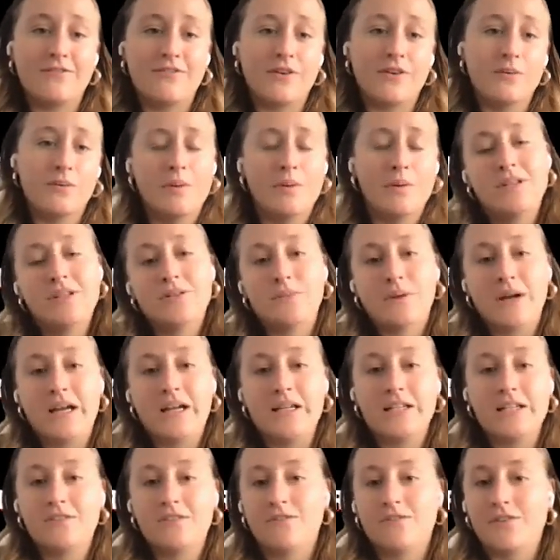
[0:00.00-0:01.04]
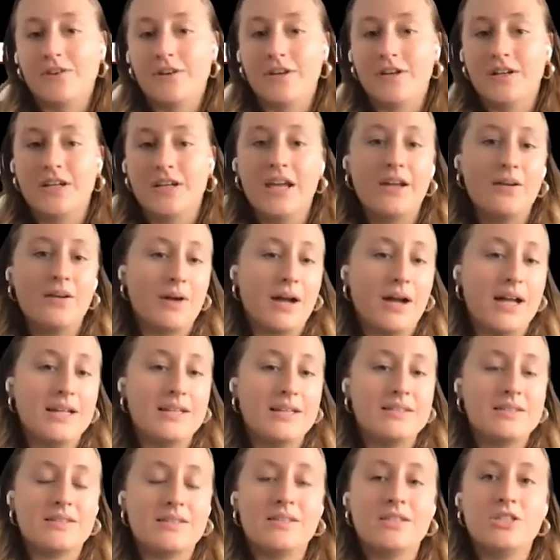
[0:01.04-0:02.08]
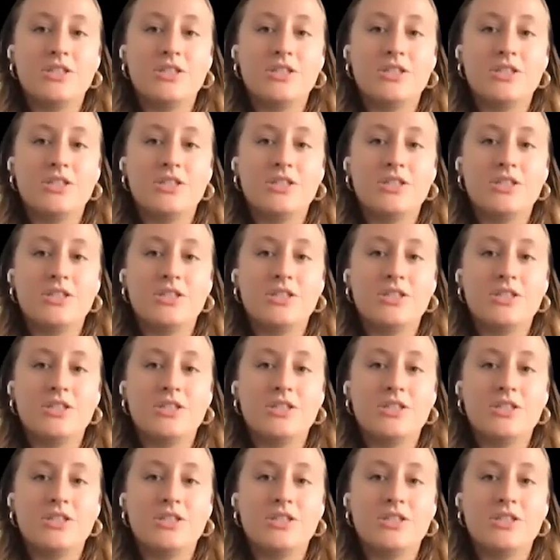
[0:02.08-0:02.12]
for women's rights, for gay rights.